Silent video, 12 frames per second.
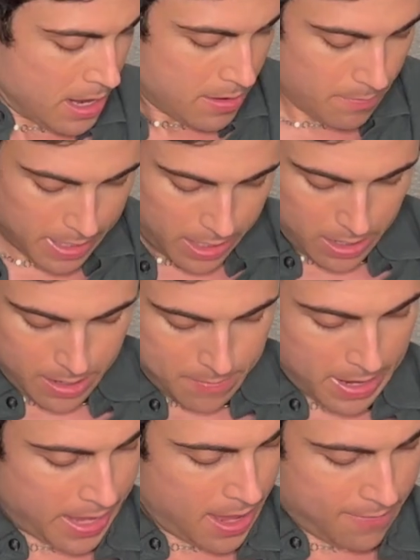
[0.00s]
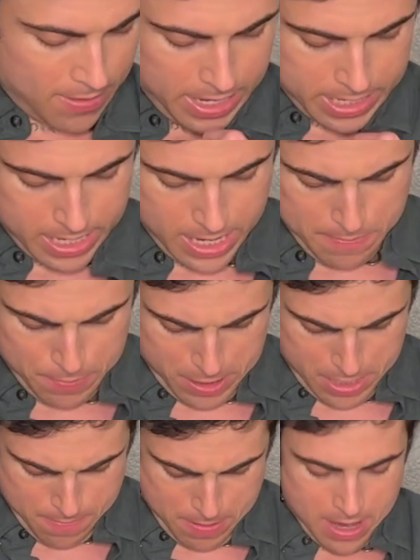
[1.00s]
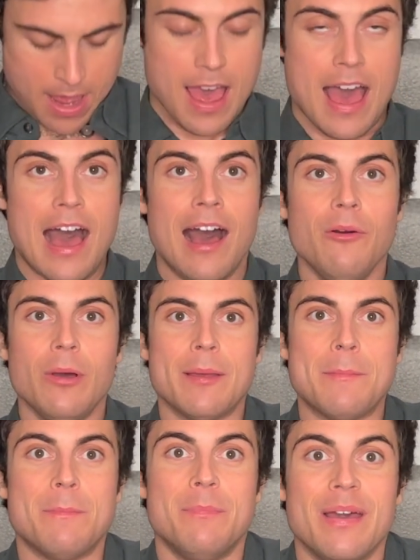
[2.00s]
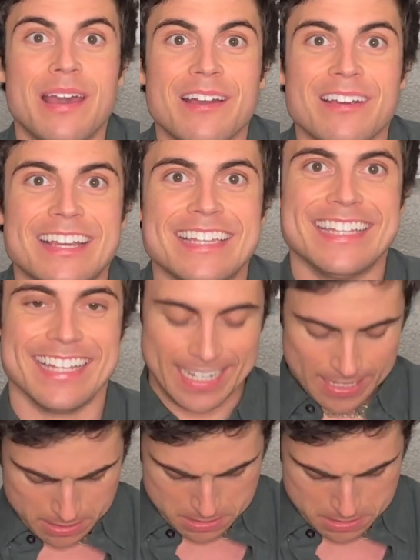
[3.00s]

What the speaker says: My God, am I having a nip slip? How embarrassing.